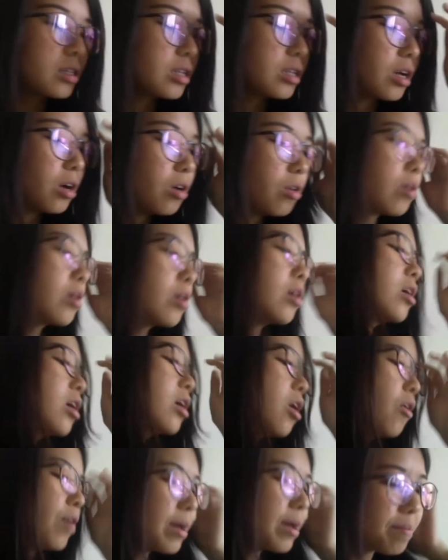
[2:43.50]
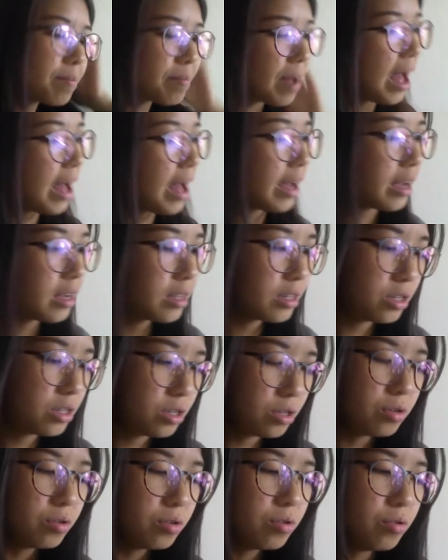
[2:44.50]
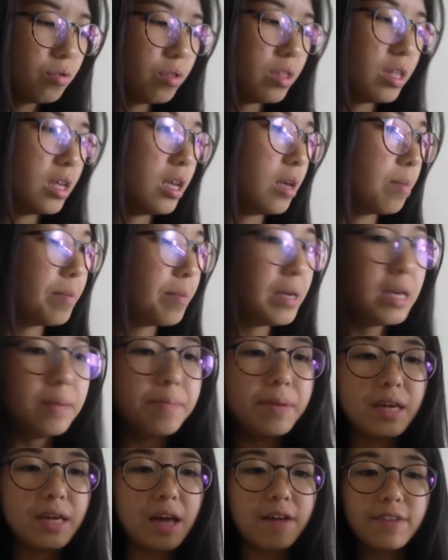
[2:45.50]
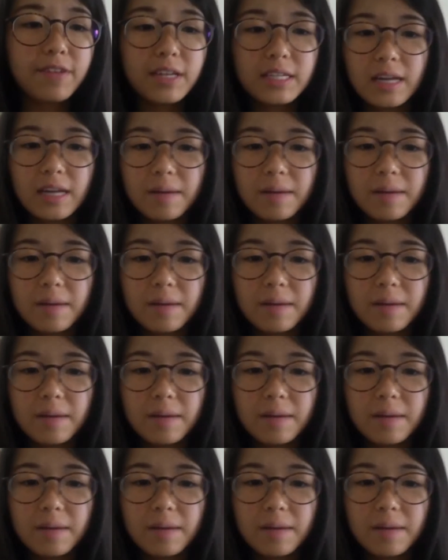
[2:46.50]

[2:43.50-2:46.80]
So going back to the PPF